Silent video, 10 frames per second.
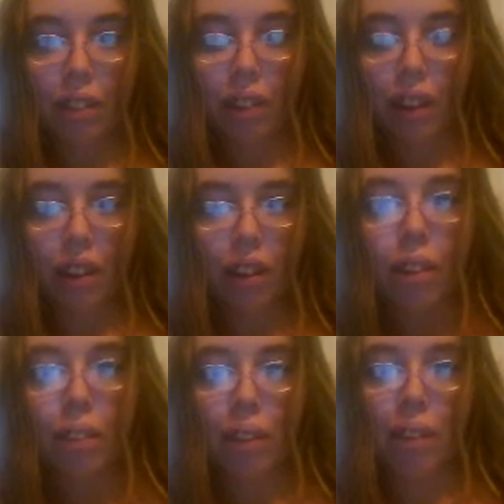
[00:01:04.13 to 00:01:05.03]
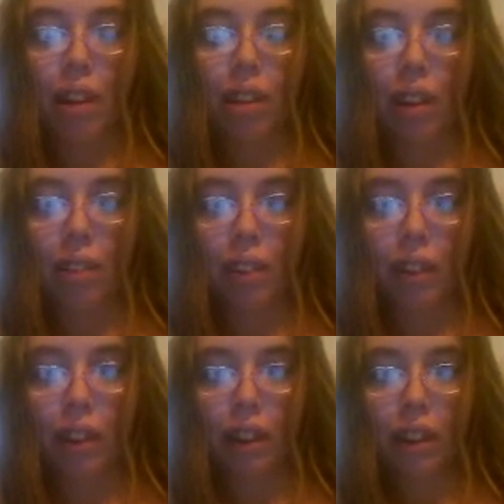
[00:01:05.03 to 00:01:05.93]
well, they told me about it, so I went and
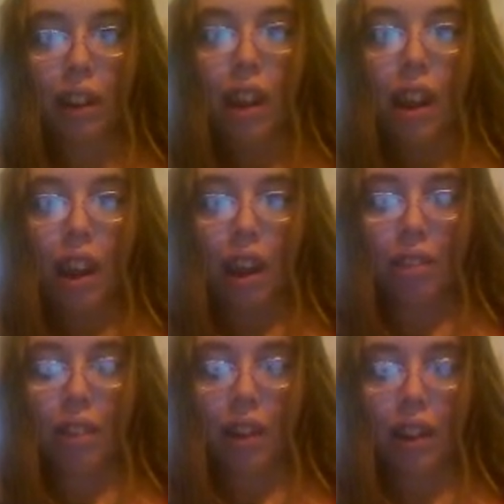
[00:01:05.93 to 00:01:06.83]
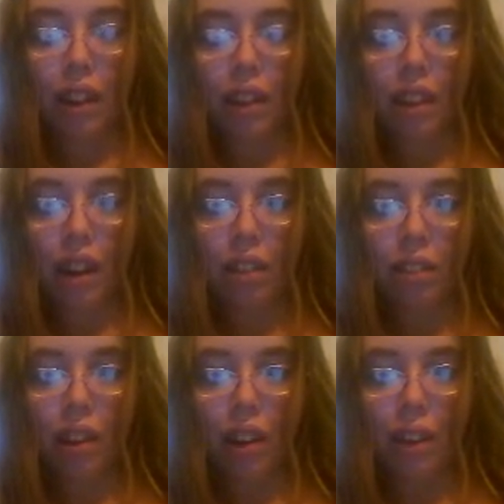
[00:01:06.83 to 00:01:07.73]
looked and found it and stuff.
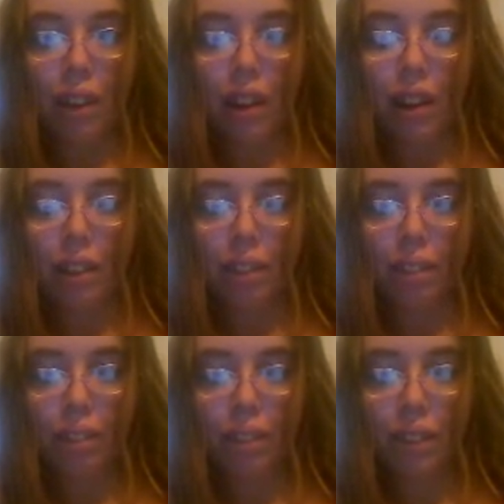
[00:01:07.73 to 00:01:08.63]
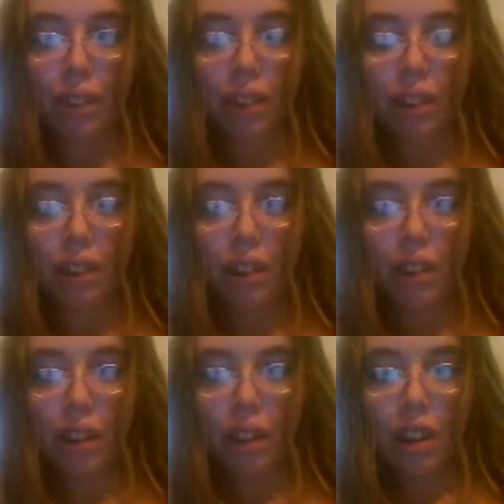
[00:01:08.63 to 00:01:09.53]
So, um,
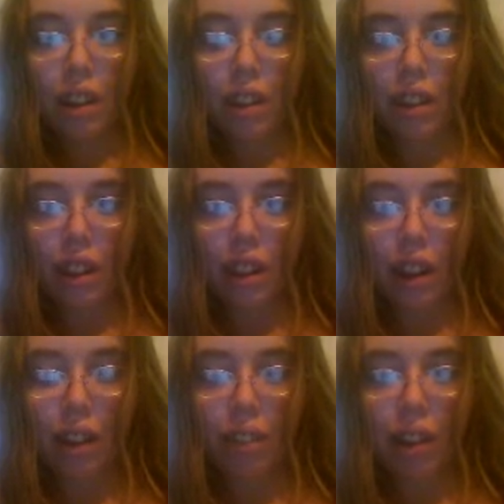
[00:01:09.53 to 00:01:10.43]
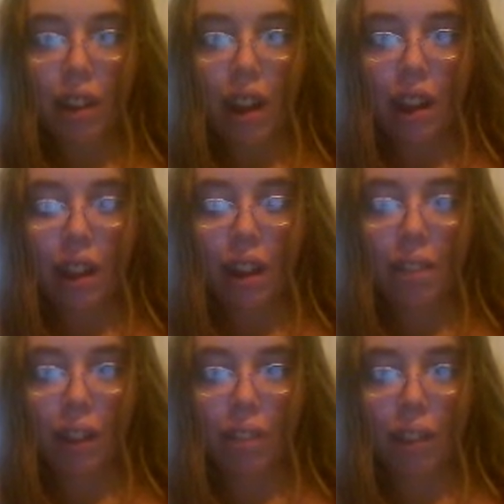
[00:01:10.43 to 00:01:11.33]
so then I found that, and that
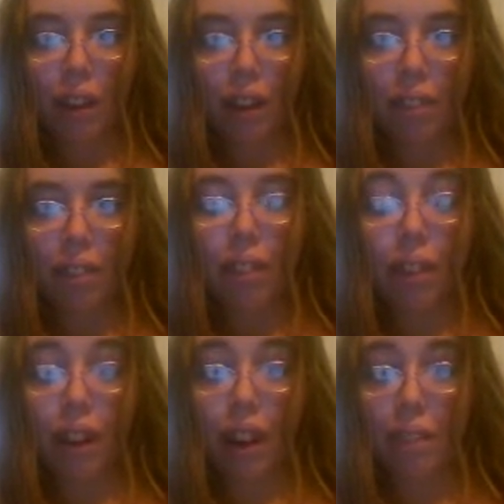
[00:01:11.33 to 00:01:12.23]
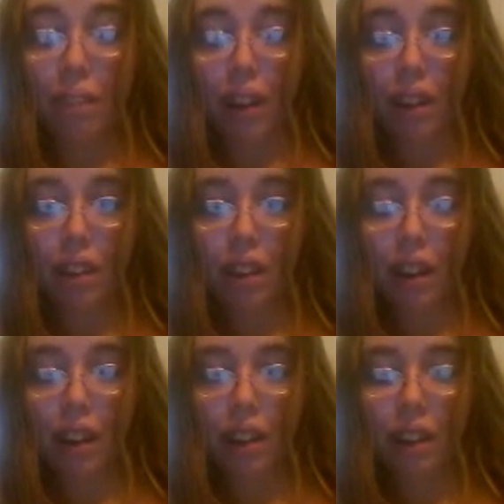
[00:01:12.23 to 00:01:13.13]
made me get mad so
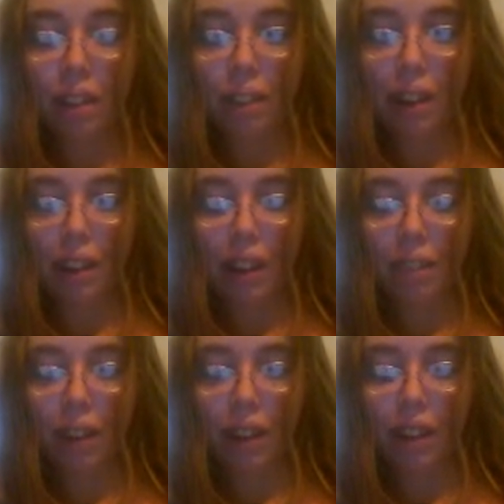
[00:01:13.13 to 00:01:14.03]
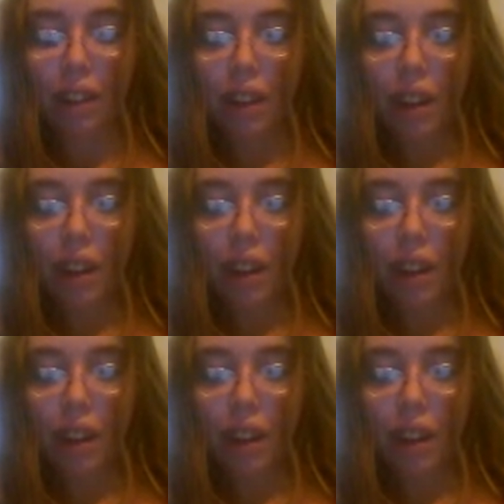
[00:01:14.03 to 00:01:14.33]
I, about that because